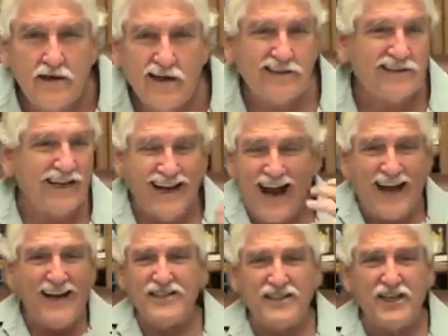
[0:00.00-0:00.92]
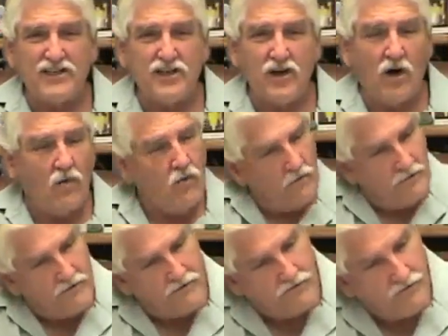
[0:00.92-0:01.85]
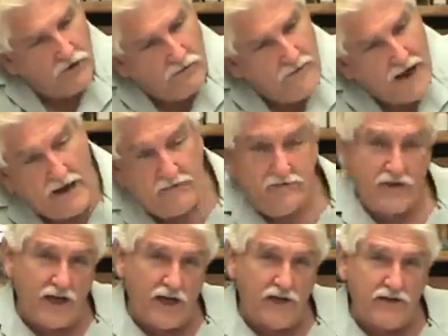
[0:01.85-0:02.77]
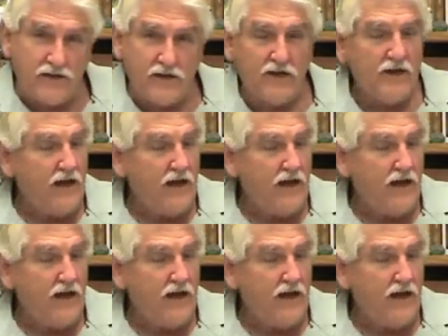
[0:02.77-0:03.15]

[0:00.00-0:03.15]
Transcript: Here's a 96 year old woman, full bed of teeth,